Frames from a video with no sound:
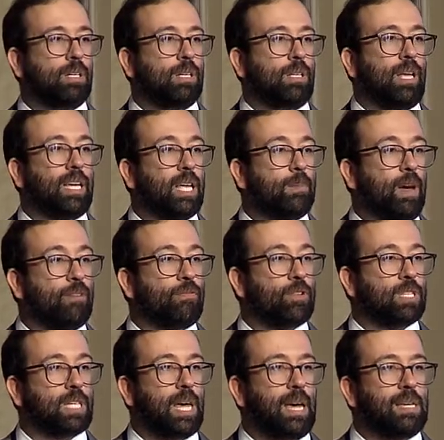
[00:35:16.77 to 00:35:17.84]
like in my
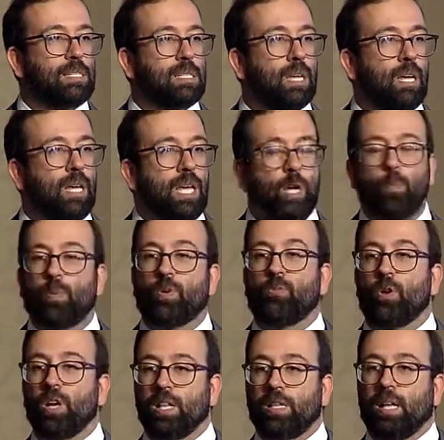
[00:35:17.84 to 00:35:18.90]
first case, you
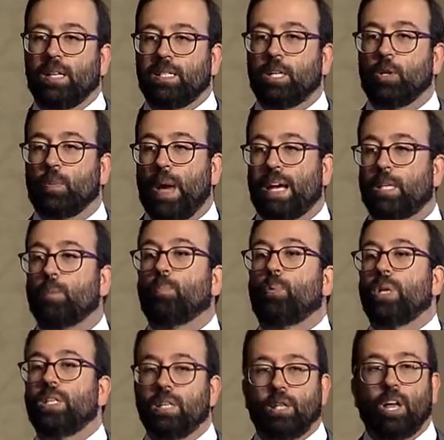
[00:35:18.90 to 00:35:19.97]
prefer to tell the central bank to
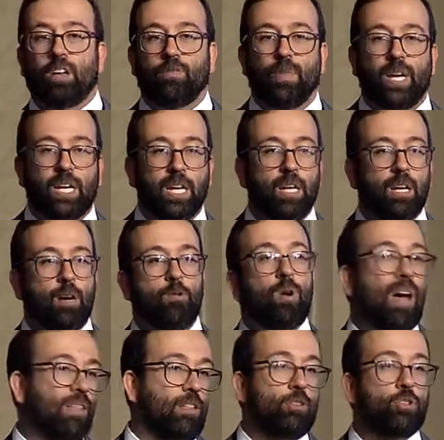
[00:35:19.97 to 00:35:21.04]
print a lot of money
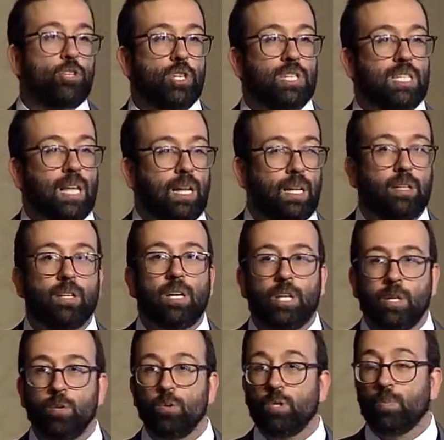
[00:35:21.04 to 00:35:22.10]
rather than to just tell it
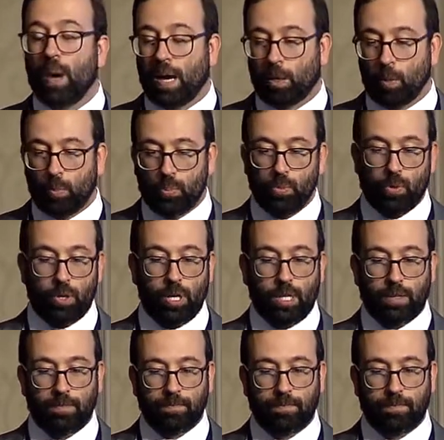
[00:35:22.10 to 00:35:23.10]
use macro or not.